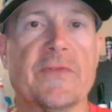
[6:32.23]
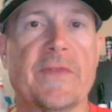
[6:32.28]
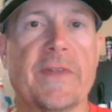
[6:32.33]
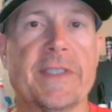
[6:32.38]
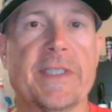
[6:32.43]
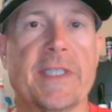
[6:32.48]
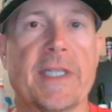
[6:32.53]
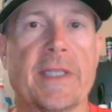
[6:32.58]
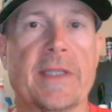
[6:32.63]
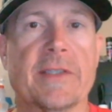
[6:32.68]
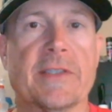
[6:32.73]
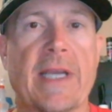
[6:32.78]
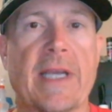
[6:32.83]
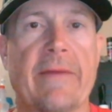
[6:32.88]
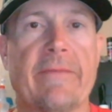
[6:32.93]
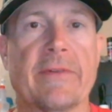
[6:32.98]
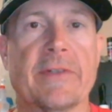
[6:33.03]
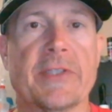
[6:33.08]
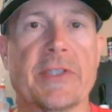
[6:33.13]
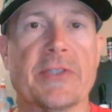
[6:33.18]
visiting the
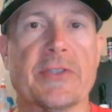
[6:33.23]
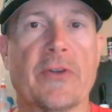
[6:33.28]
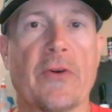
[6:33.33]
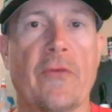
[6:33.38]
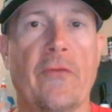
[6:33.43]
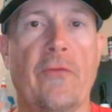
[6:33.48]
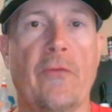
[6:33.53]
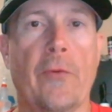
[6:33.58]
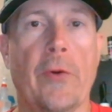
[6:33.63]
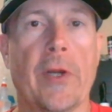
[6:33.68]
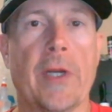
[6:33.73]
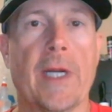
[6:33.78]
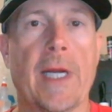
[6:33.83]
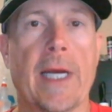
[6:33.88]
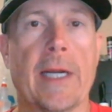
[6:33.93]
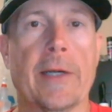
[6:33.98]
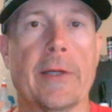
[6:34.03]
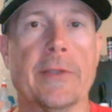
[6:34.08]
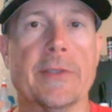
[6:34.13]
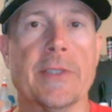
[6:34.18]
San Francisco
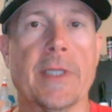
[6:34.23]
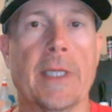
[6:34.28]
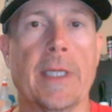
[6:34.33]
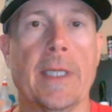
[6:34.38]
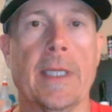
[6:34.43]
49ers.